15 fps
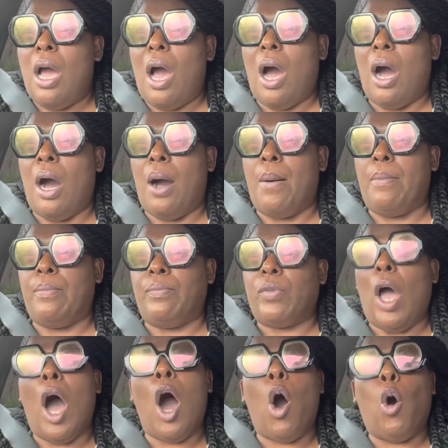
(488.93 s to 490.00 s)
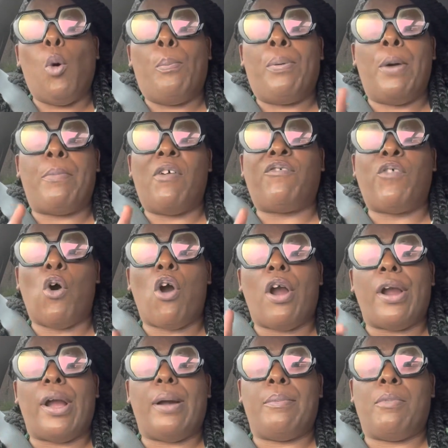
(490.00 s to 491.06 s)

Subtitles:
But before